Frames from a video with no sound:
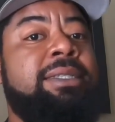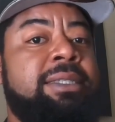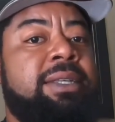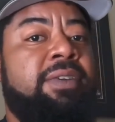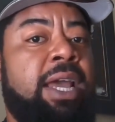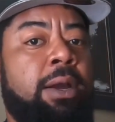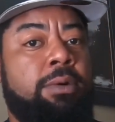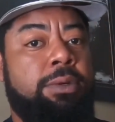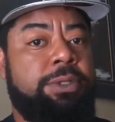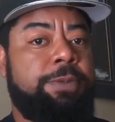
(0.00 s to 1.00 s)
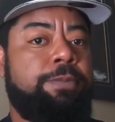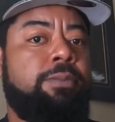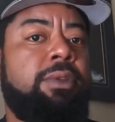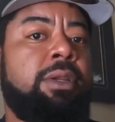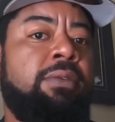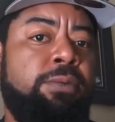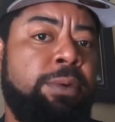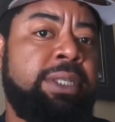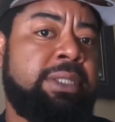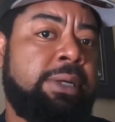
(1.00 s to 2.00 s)
of hours of
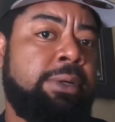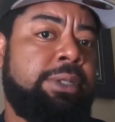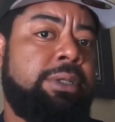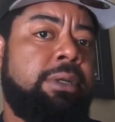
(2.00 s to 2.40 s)
research,